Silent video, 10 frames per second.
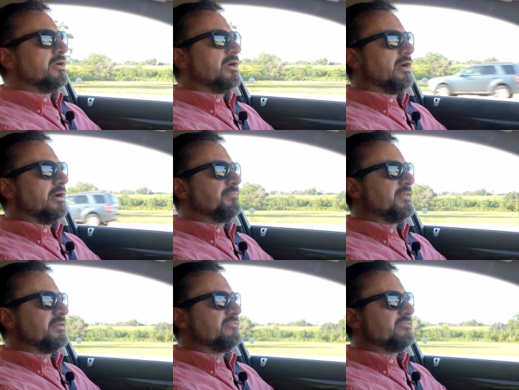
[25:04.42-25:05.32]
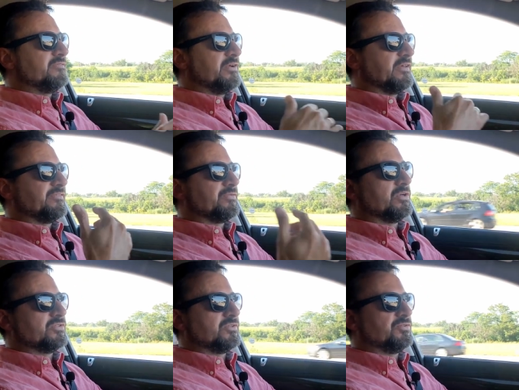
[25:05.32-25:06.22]
um, and see if I can
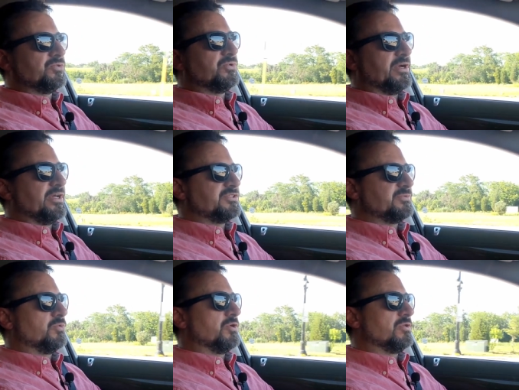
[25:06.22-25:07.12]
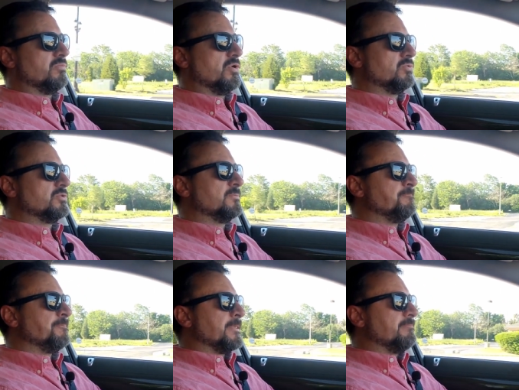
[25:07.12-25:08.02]
switch it to a sport mode.
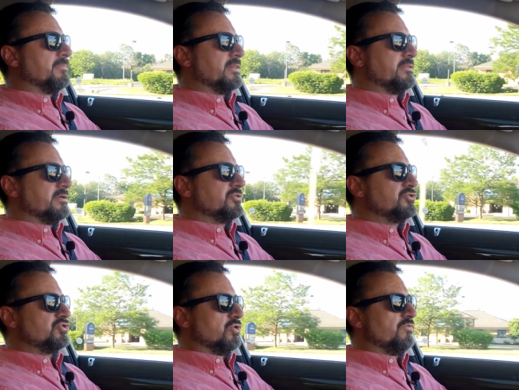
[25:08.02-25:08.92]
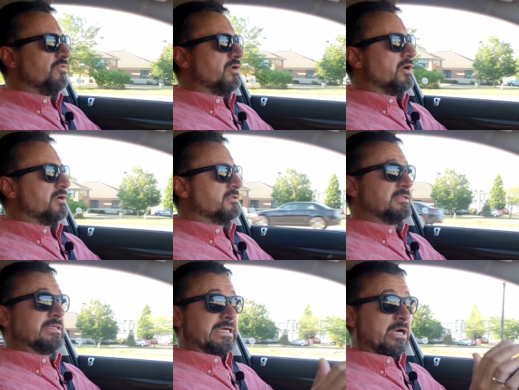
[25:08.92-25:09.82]
But so far,
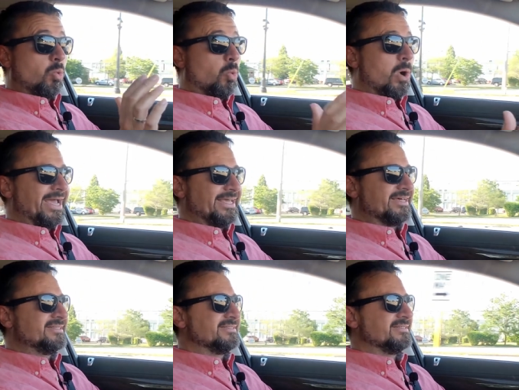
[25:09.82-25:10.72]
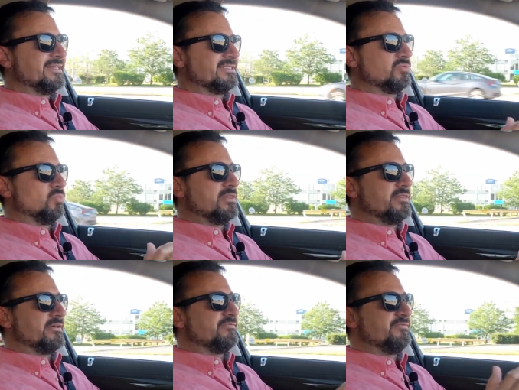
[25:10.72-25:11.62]
quiet. That's one
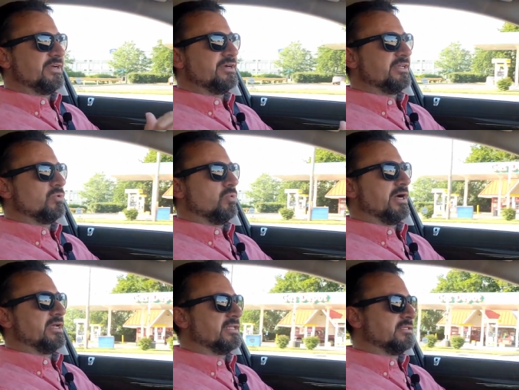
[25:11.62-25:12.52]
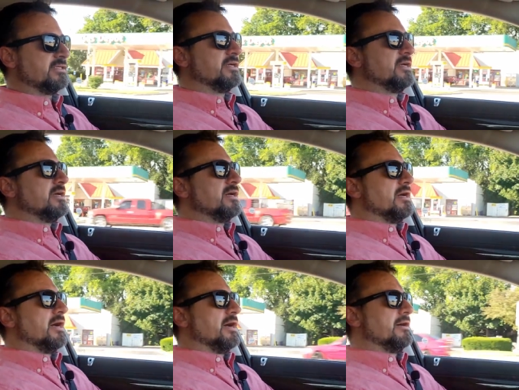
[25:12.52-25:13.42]
thing, very quiet.
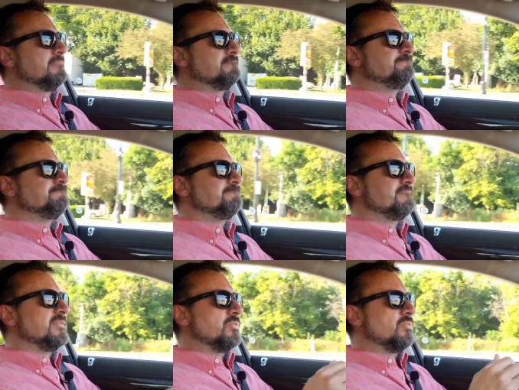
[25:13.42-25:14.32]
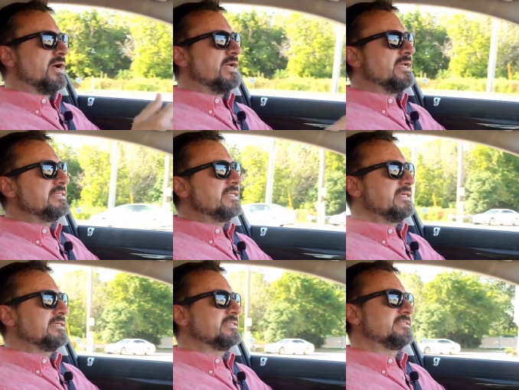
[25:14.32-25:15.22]
Um, the ride
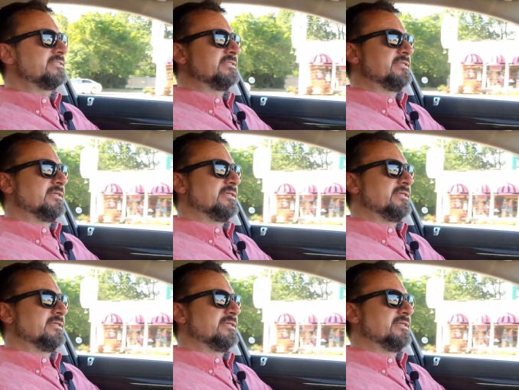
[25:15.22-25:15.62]
is